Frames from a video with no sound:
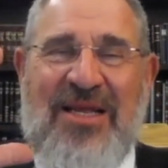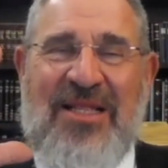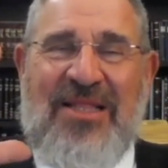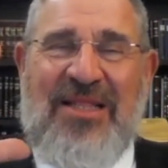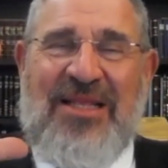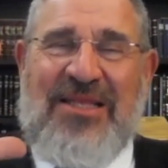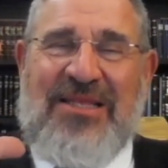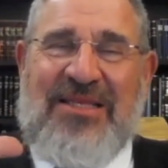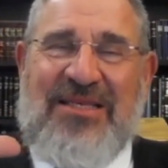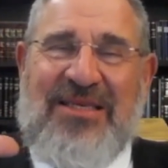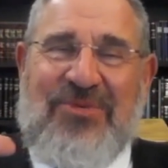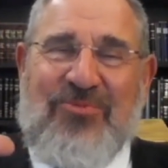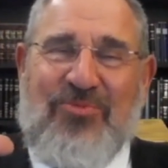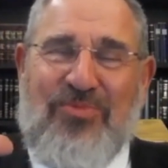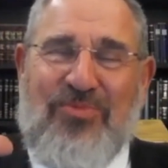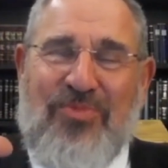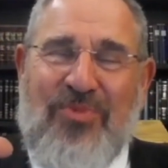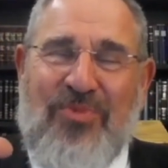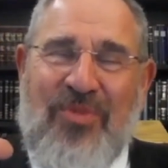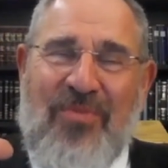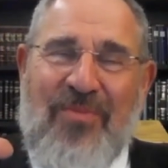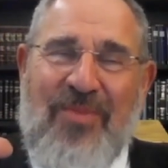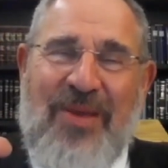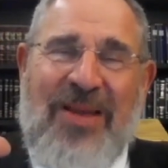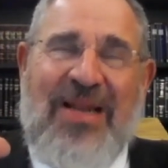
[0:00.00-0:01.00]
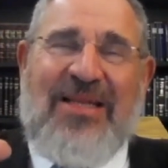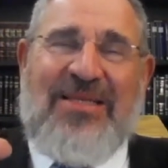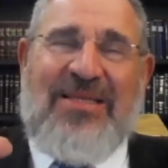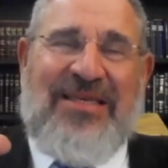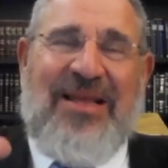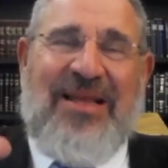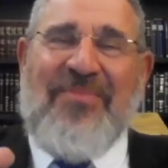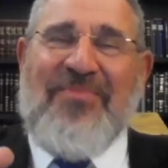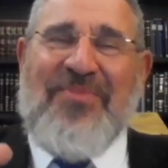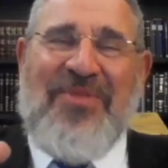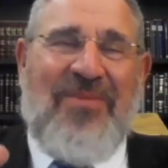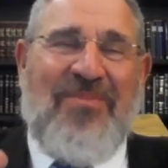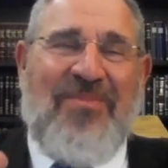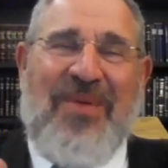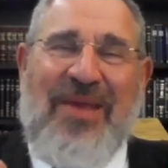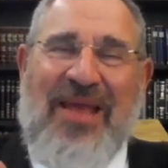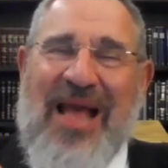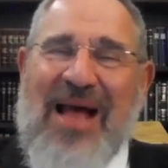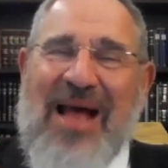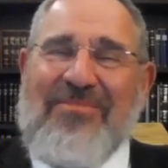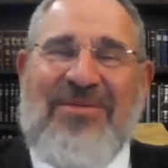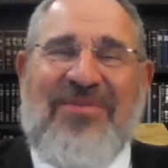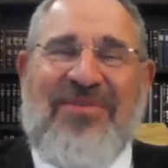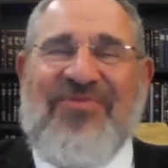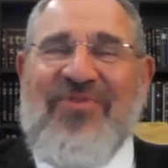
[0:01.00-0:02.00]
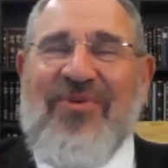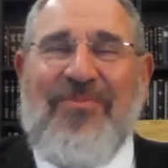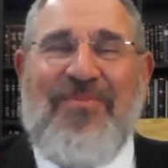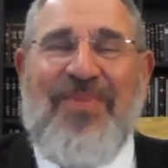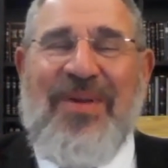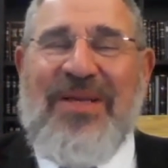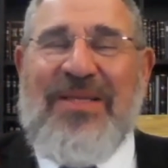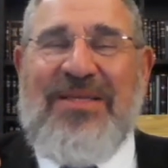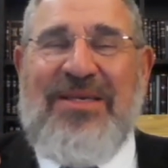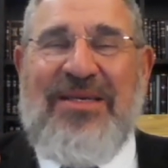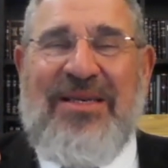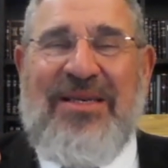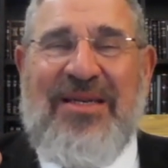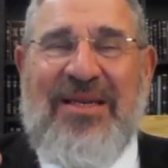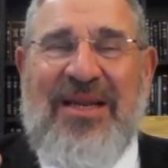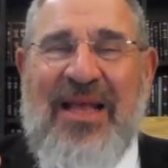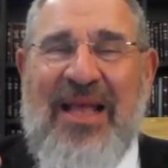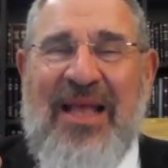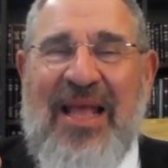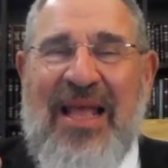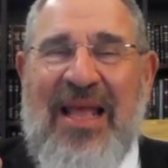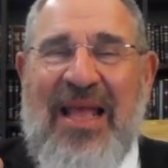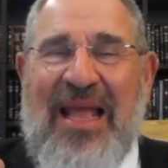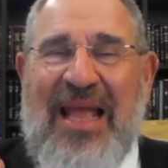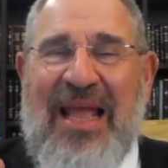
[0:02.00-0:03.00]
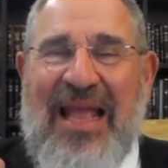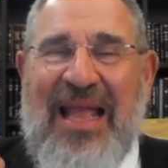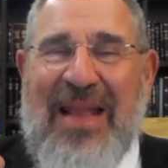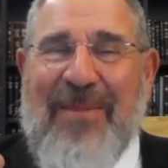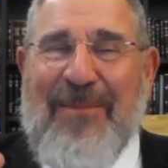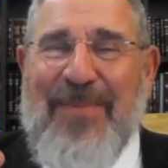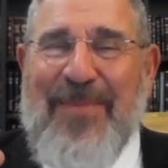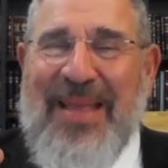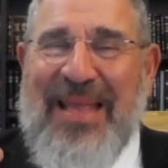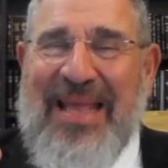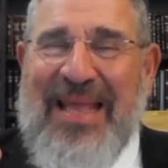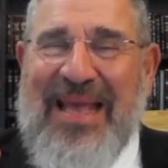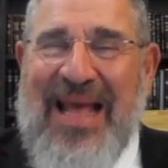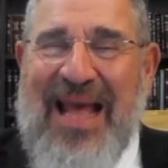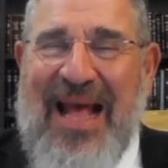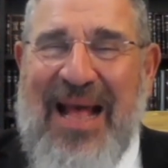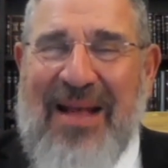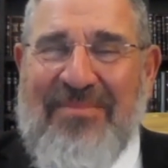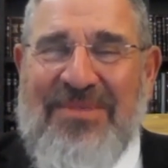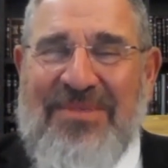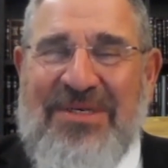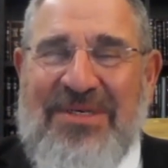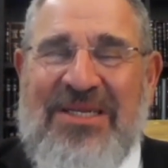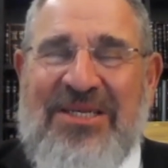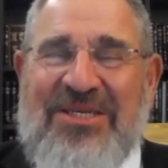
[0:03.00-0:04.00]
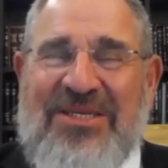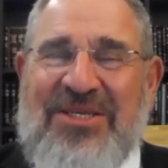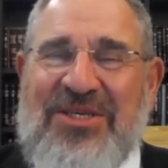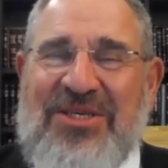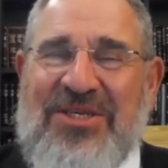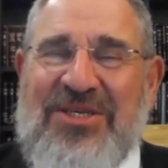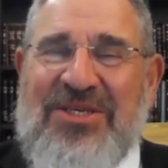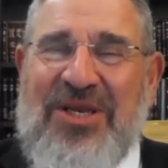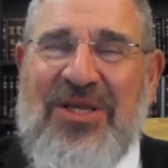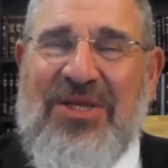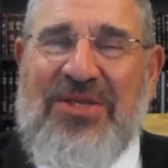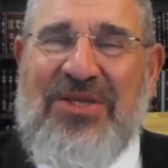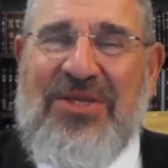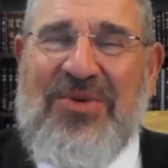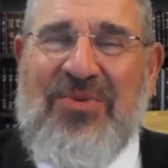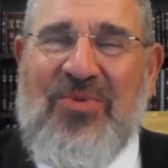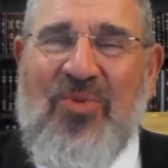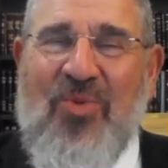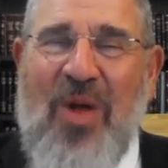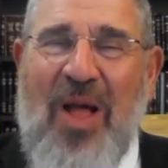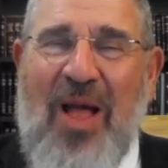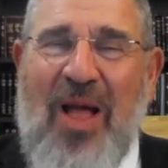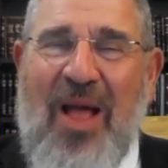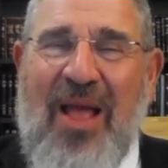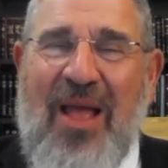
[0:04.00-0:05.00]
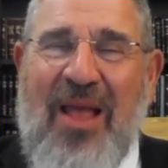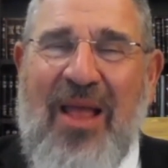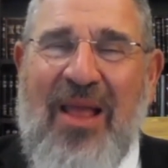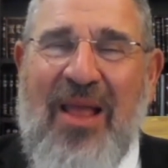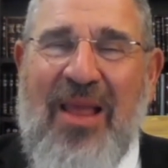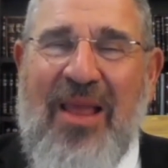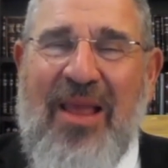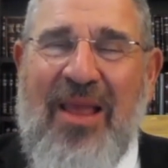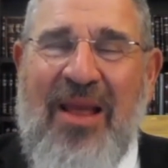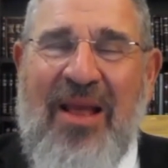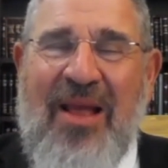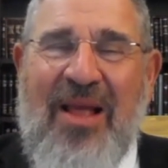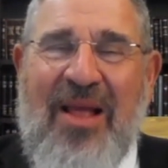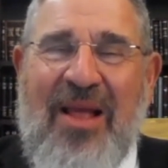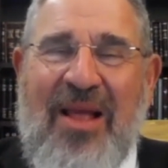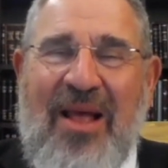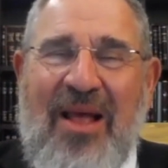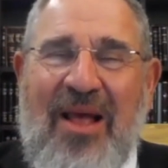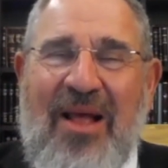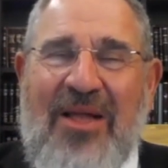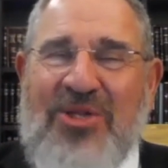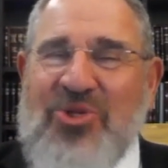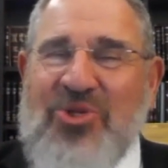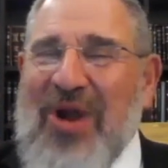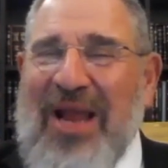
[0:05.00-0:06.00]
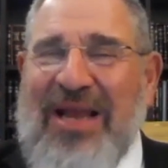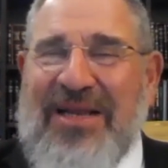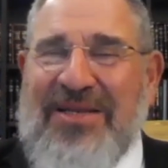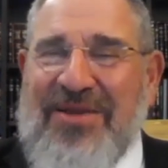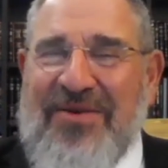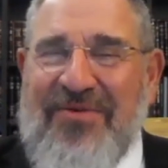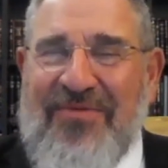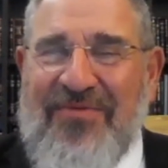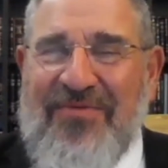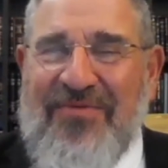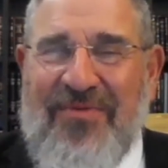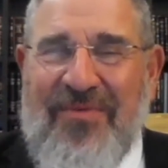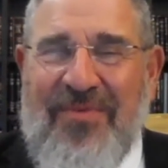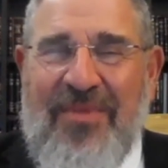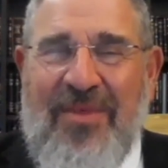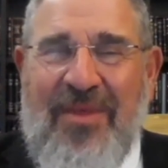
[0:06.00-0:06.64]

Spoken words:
That's the minute something becomes forbidden, it becomes in a certain way attractive.